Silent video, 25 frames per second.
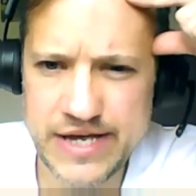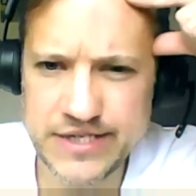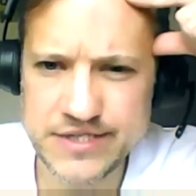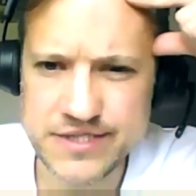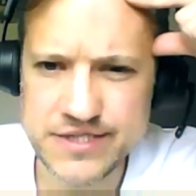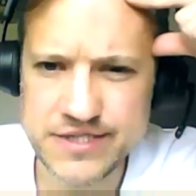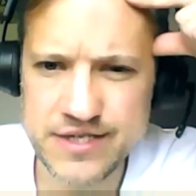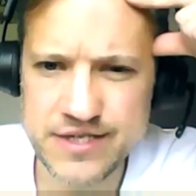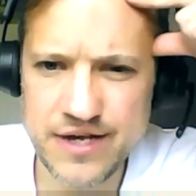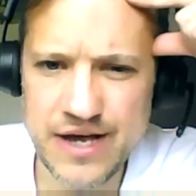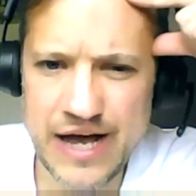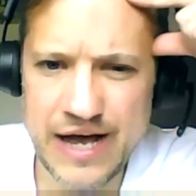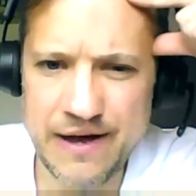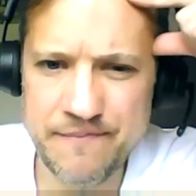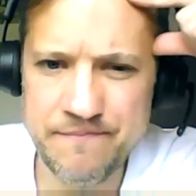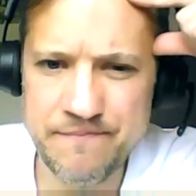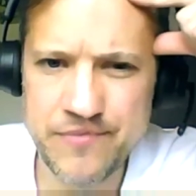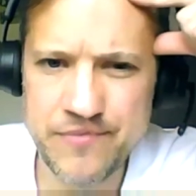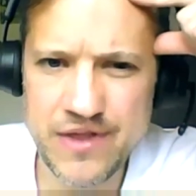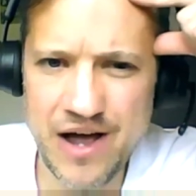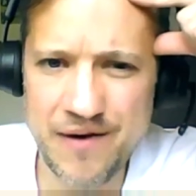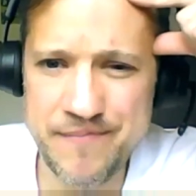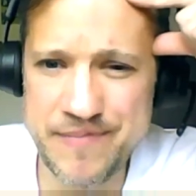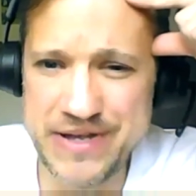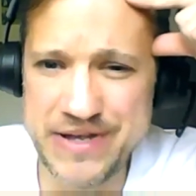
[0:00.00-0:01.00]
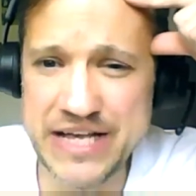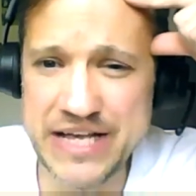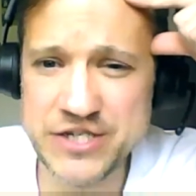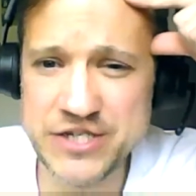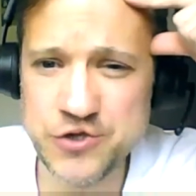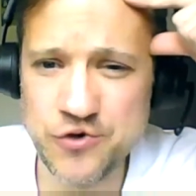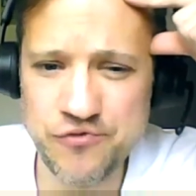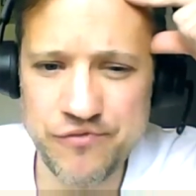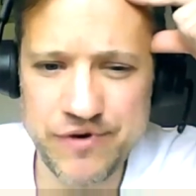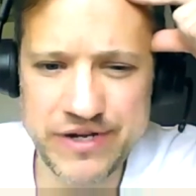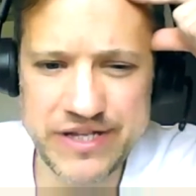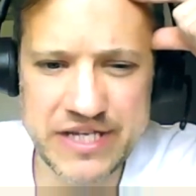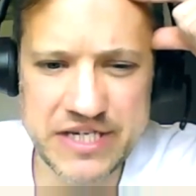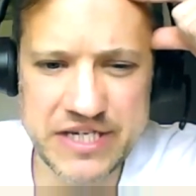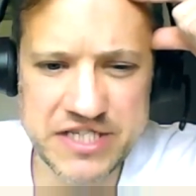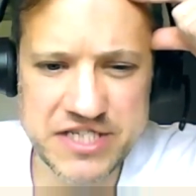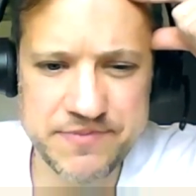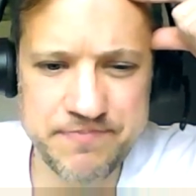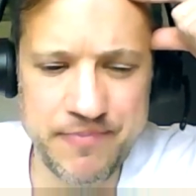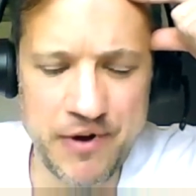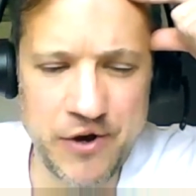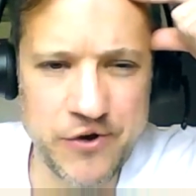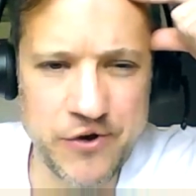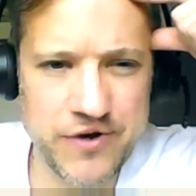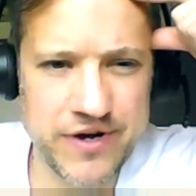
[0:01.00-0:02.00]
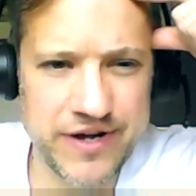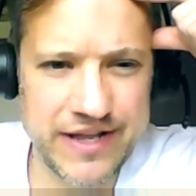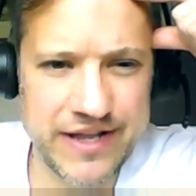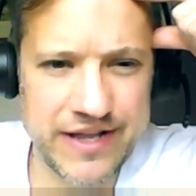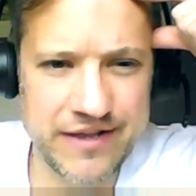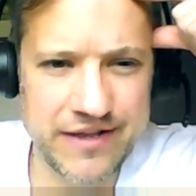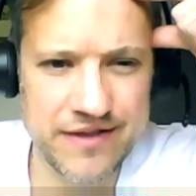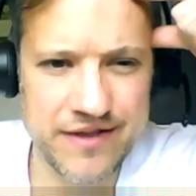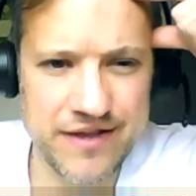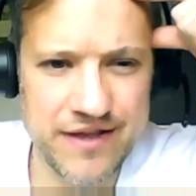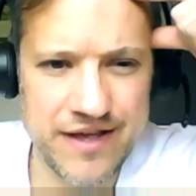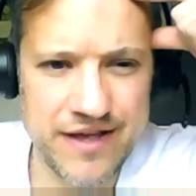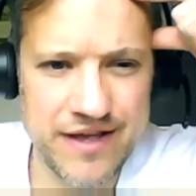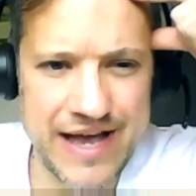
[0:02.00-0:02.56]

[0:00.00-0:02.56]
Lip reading: is. I mean, he's already spoken